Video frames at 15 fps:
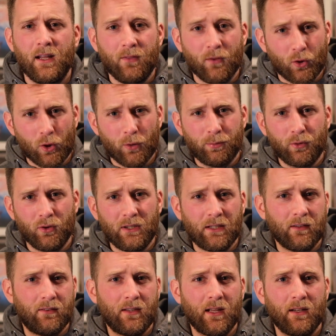In the GoPro you
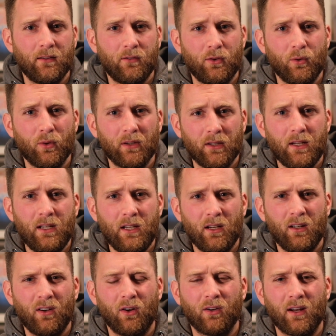can set it to
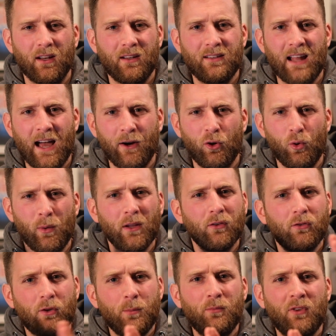linear or kind of narrow where it
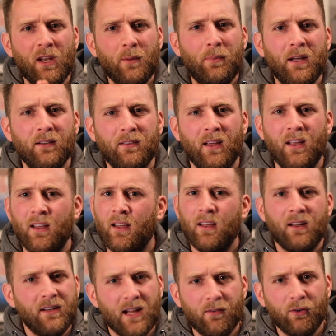zooms in a bit.
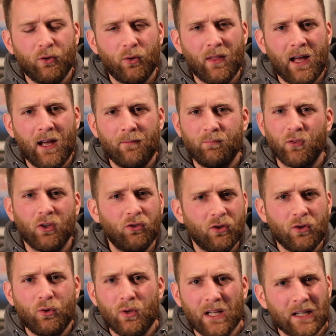Never do that because you
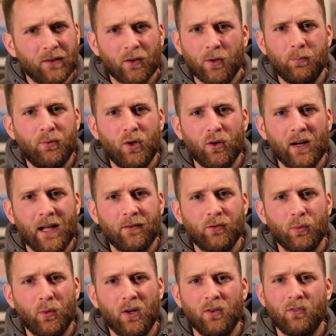can do that on the computer
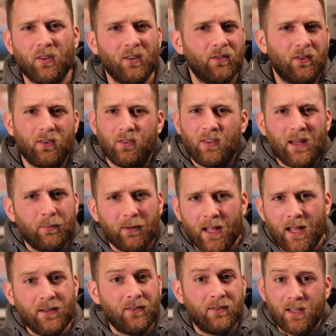afterwards. It's the same
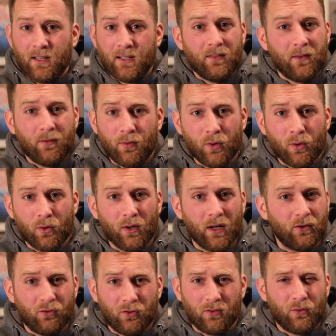lens taking the photo and
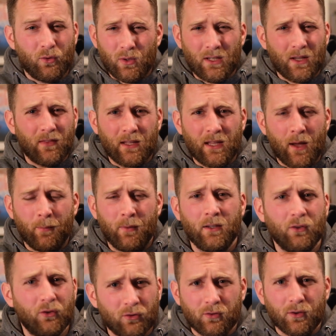it's just doing it in the camera.
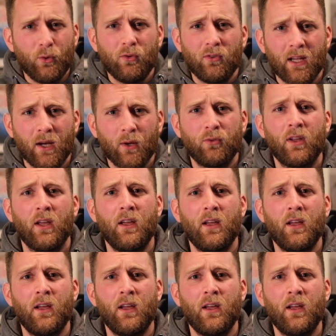You're just losing out.